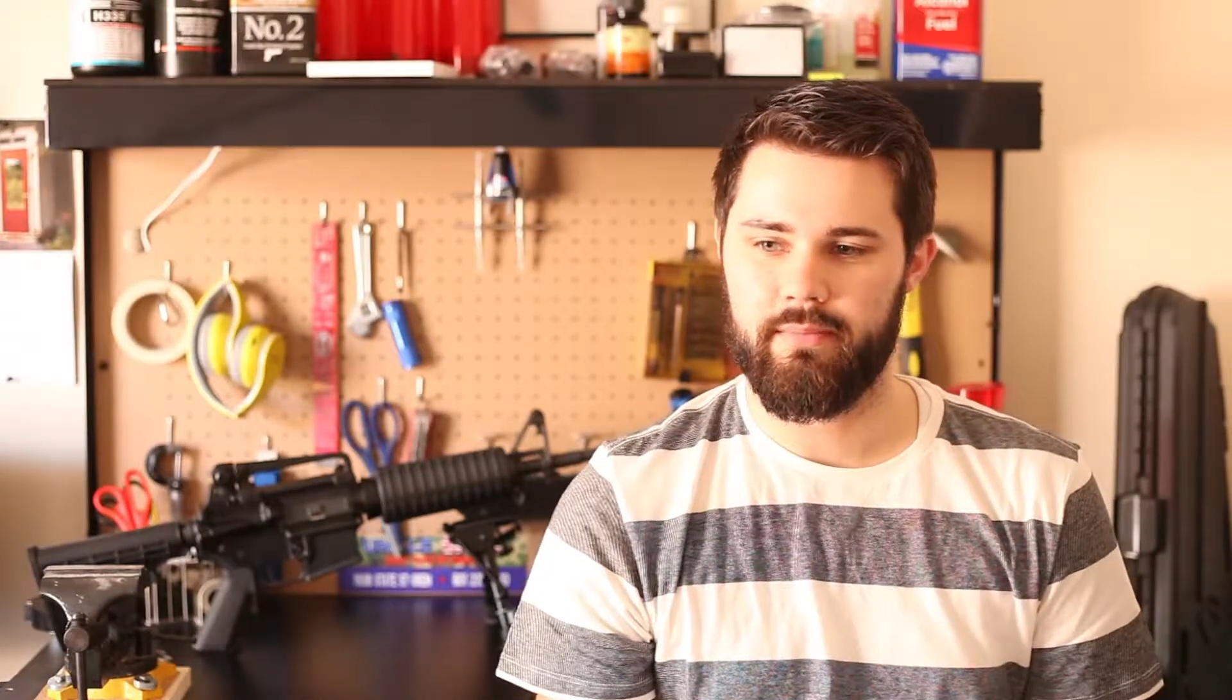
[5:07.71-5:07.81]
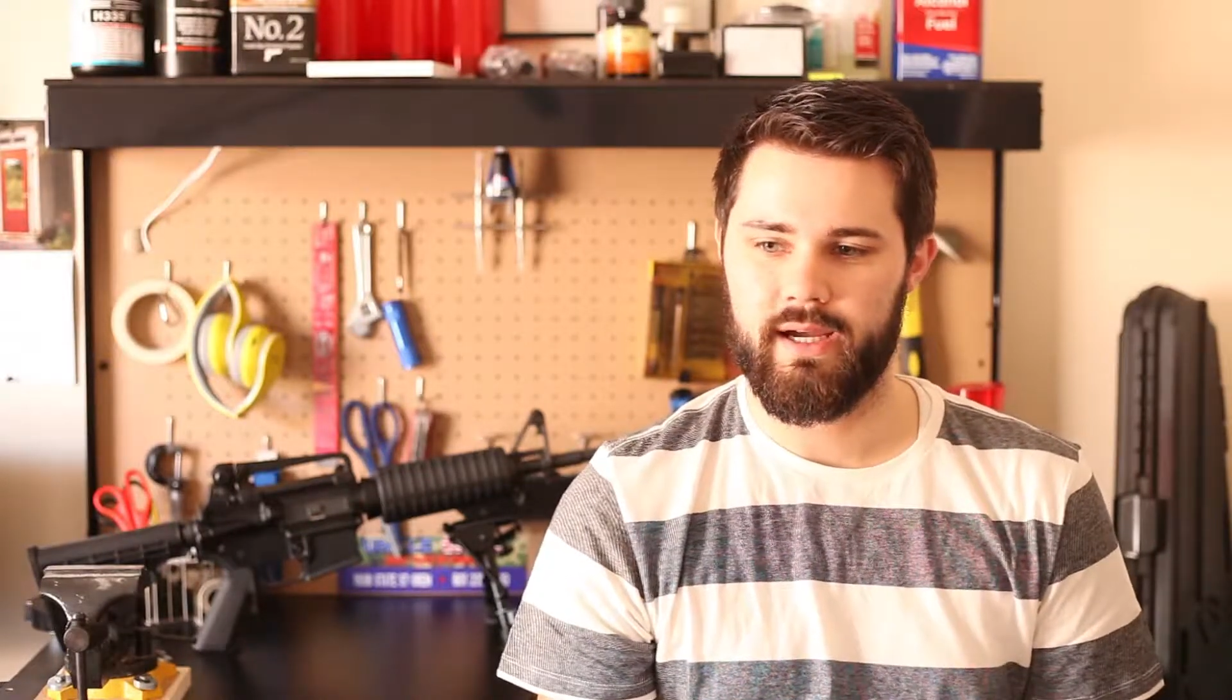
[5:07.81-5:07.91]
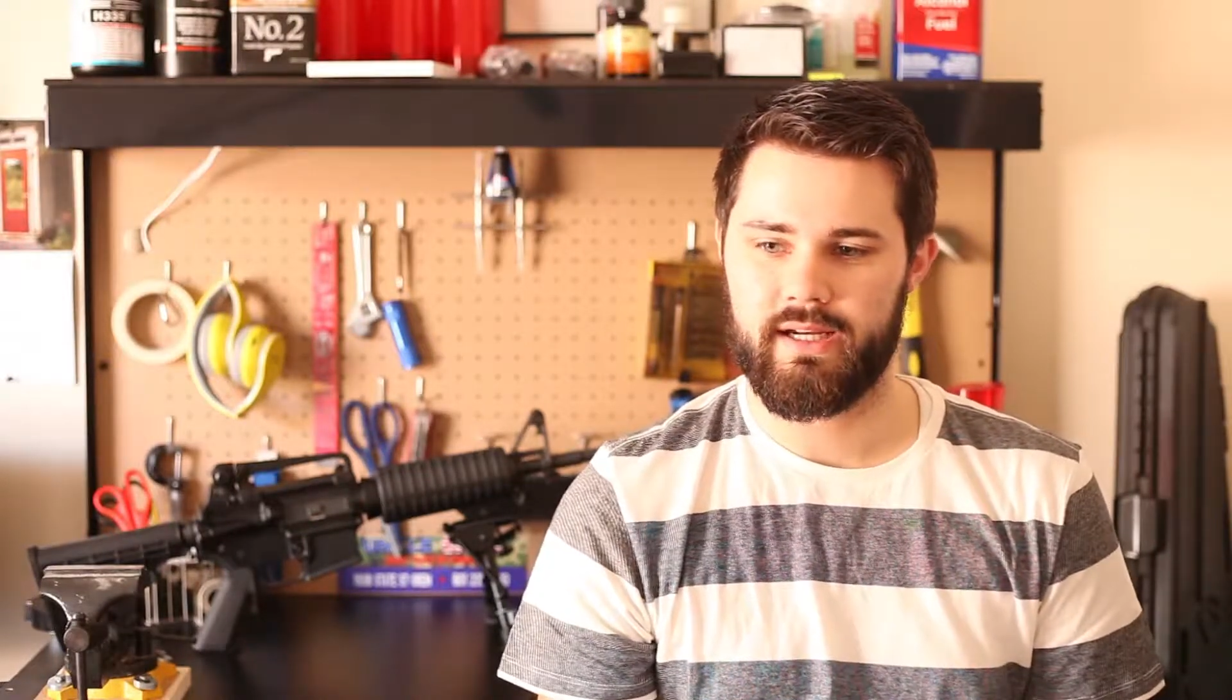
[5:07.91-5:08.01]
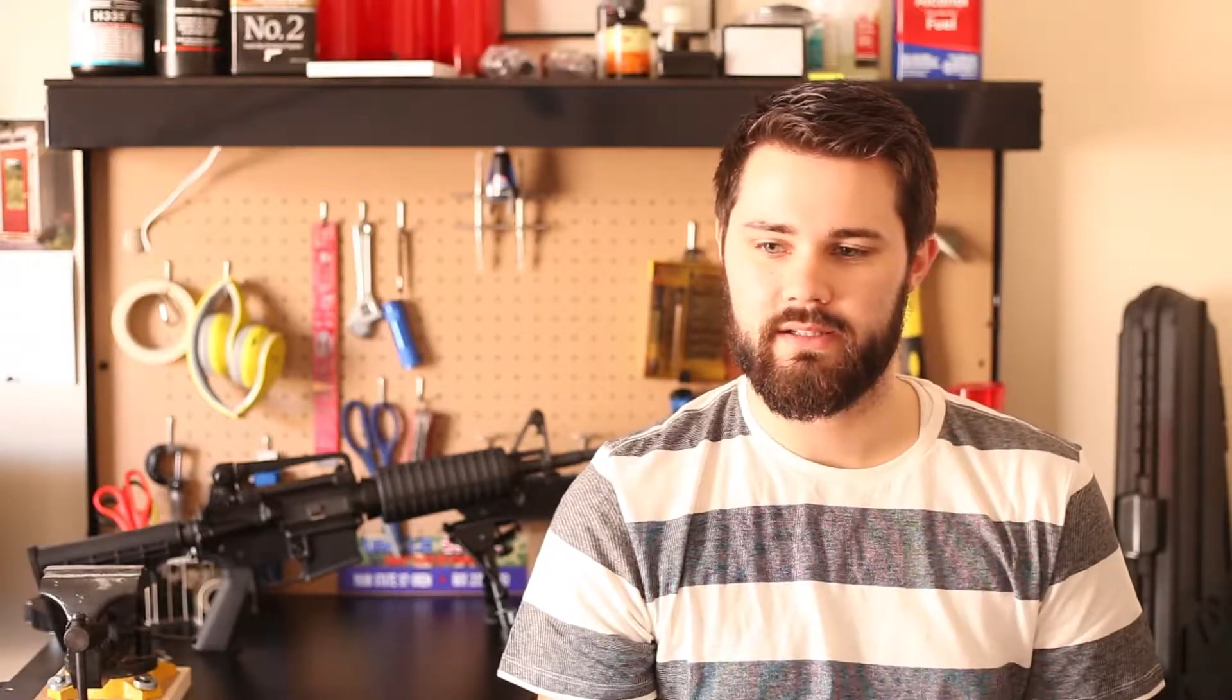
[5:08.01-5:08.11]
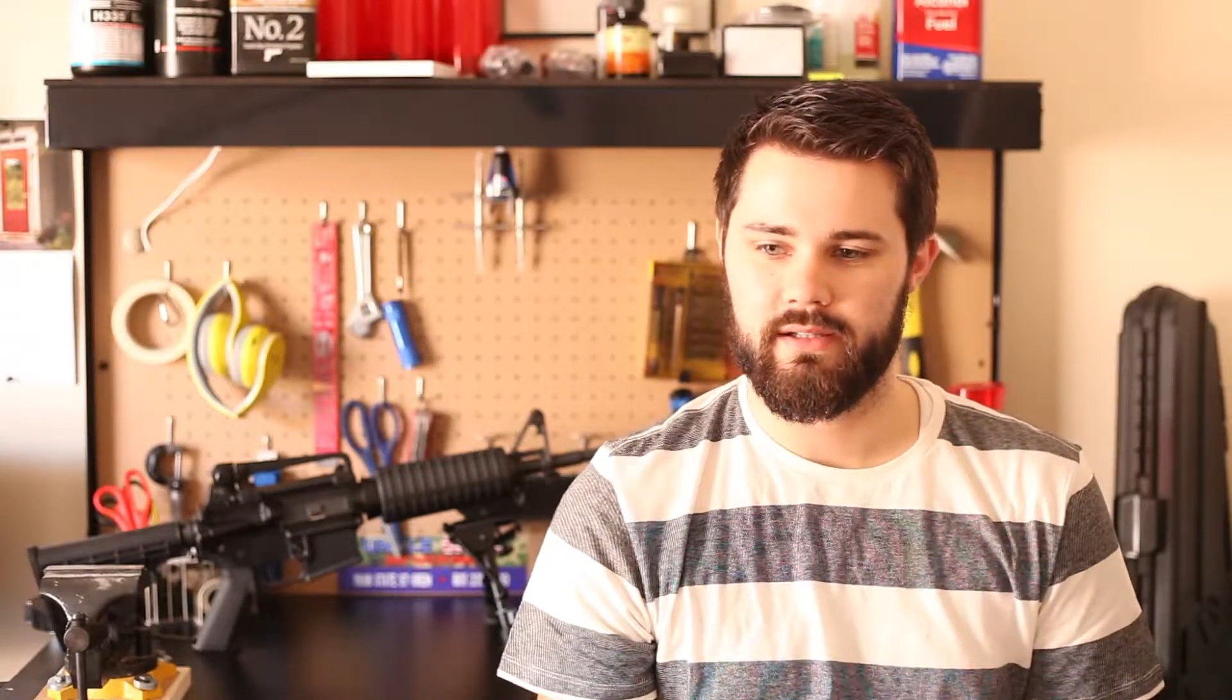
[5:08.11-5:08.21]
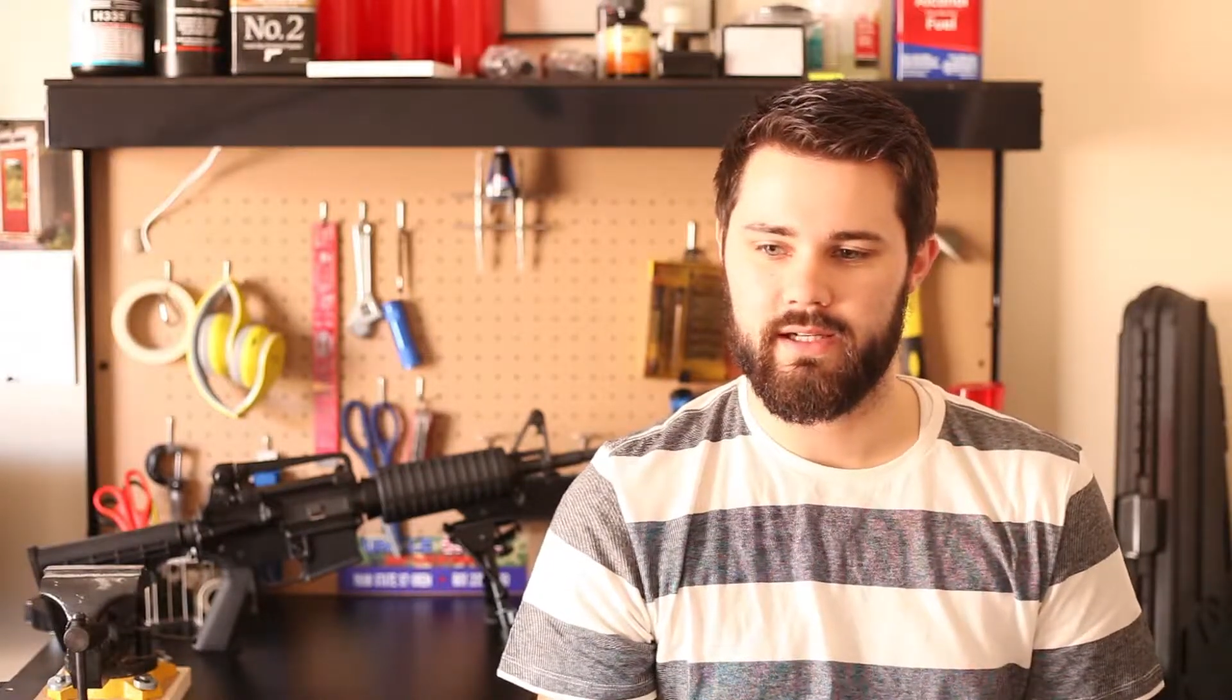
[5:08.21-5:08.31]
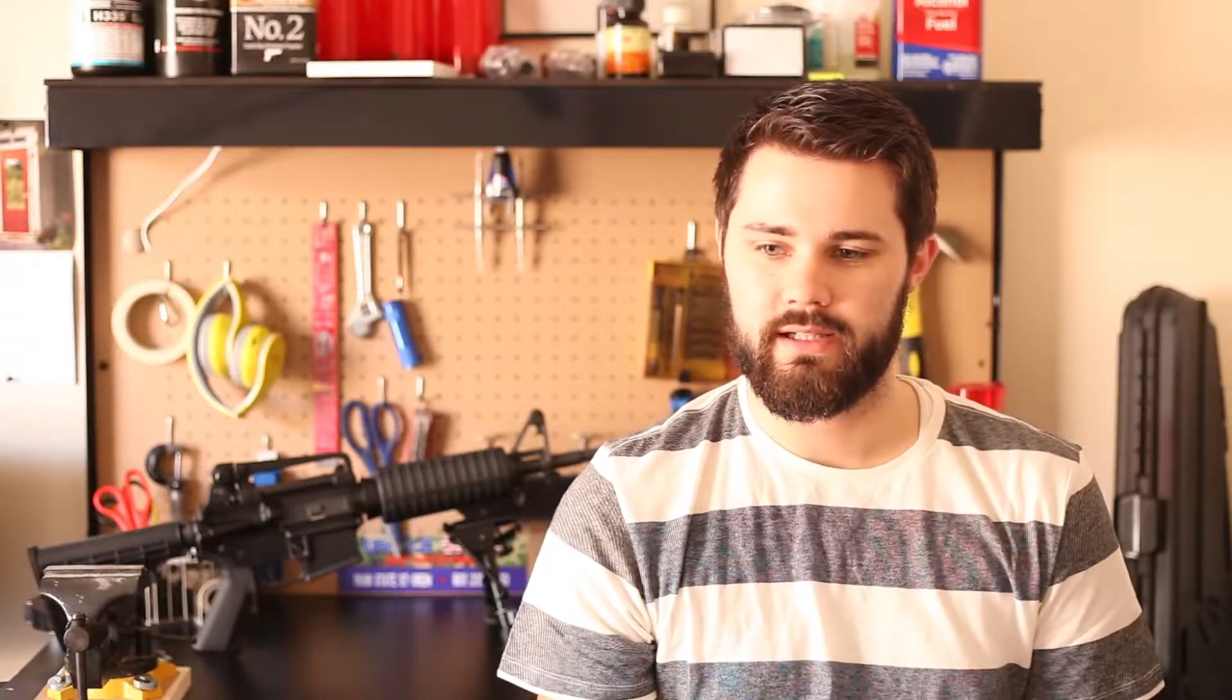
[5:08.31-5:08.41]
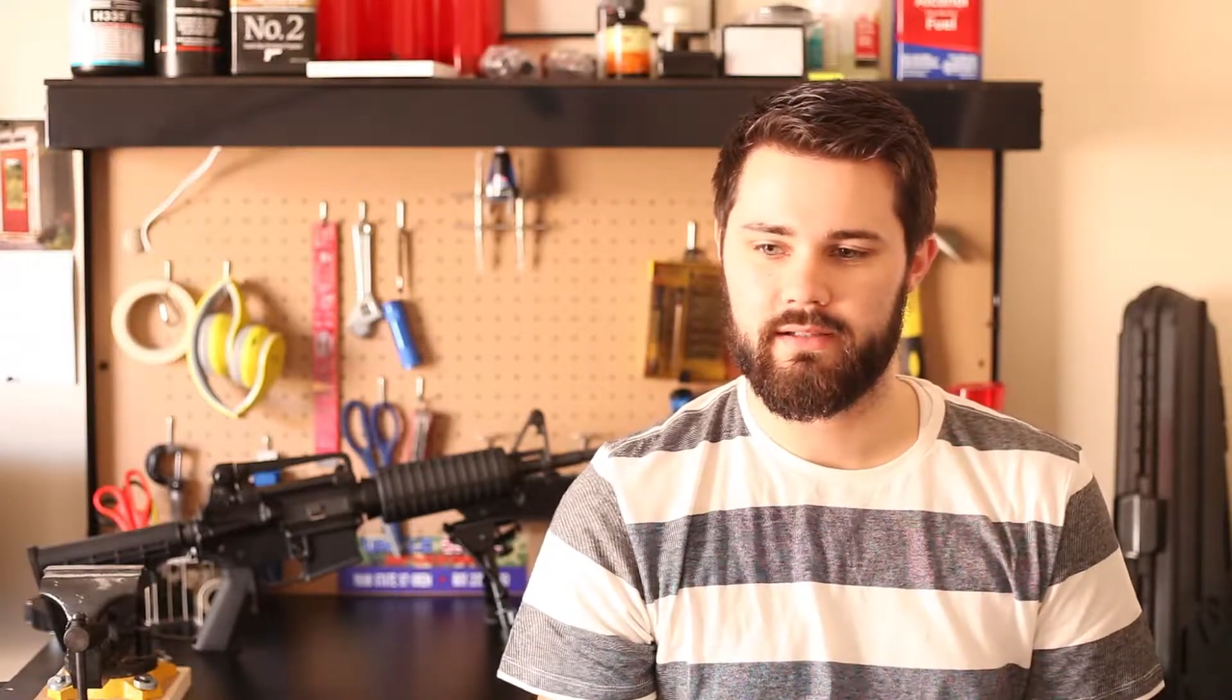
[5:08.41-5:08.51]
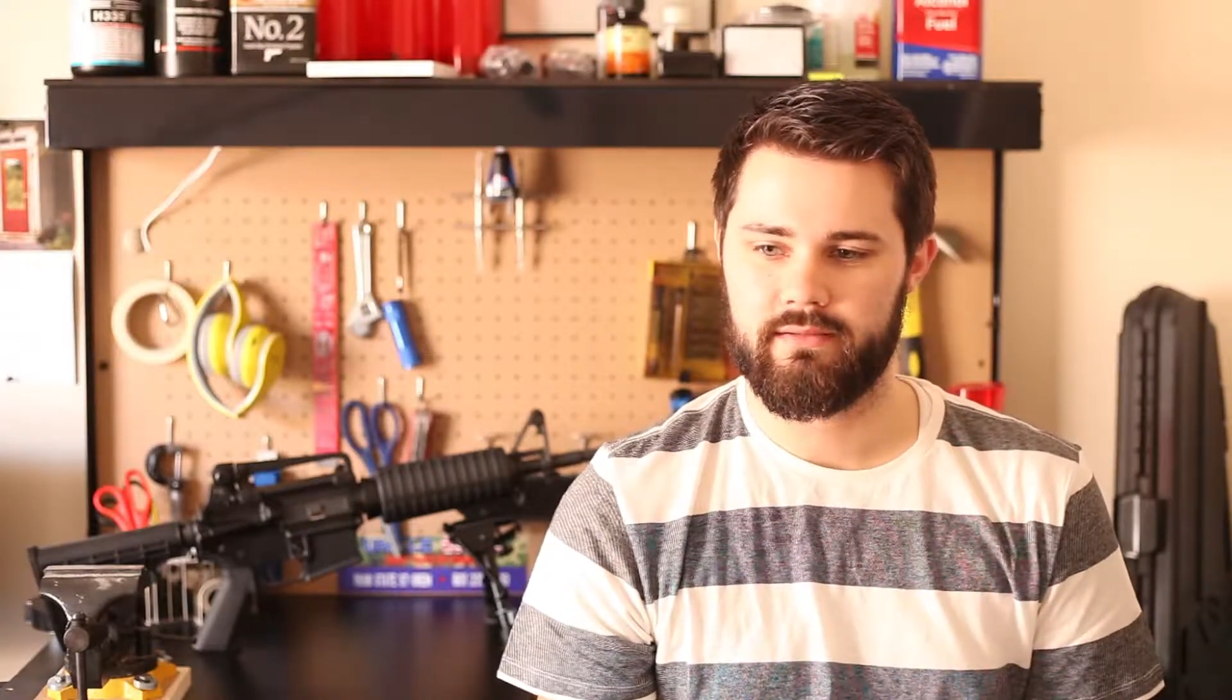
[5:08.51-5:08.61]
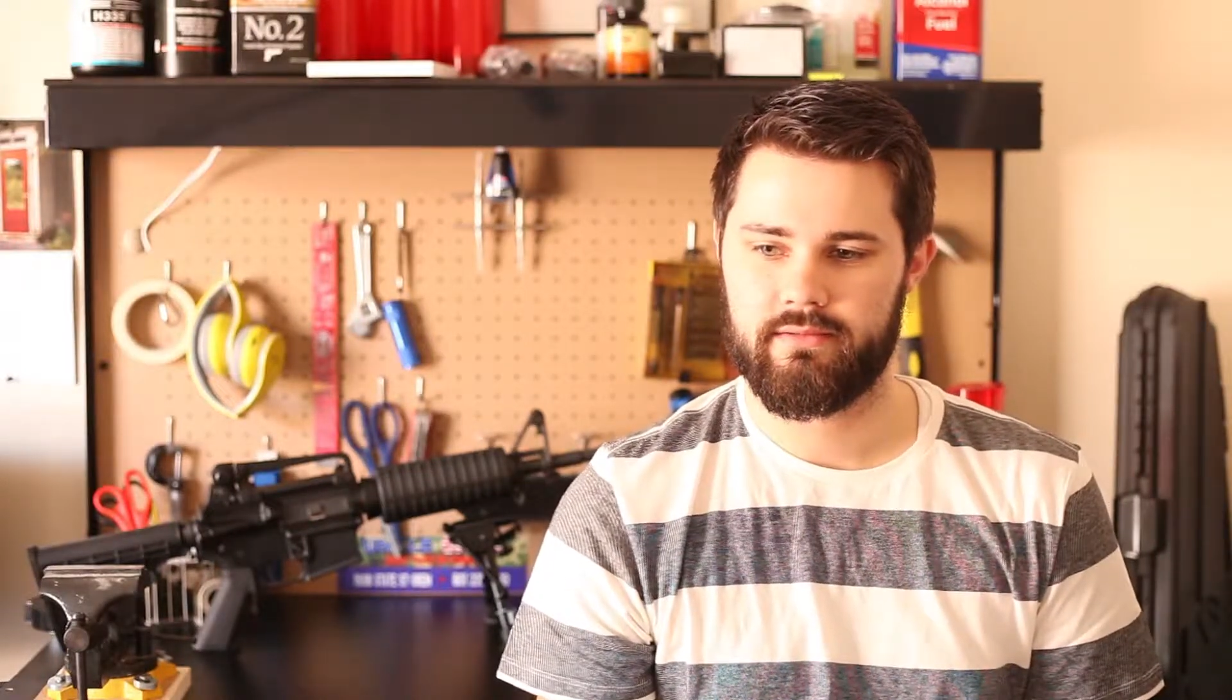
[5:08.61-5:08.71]
back to
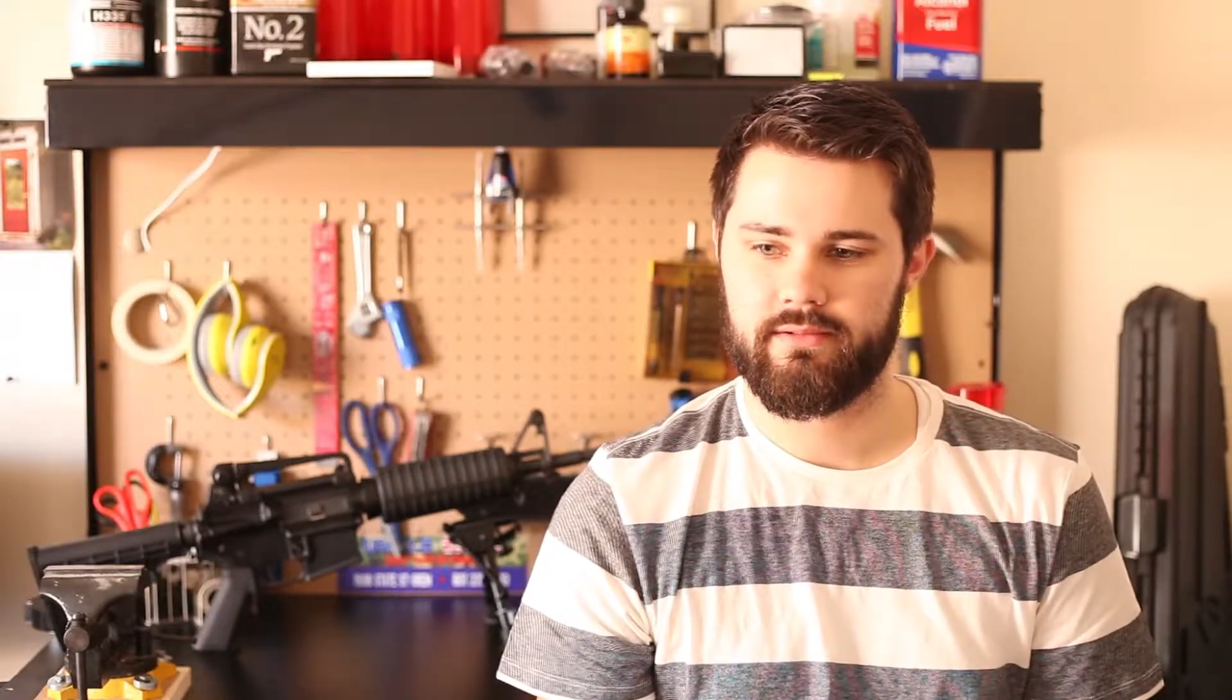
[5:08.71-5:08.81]
like